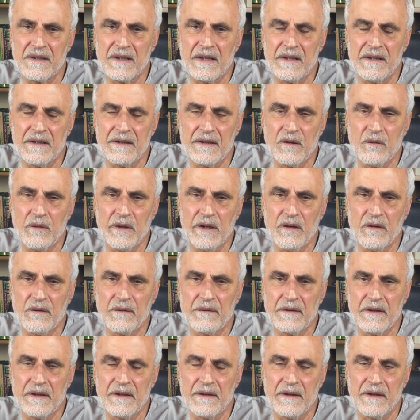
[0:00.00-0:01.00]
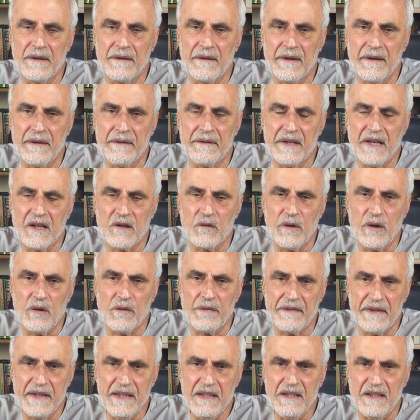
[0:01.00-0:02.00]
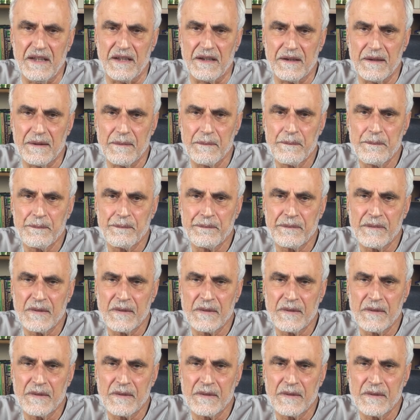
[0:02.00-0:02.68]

in their way of thinking.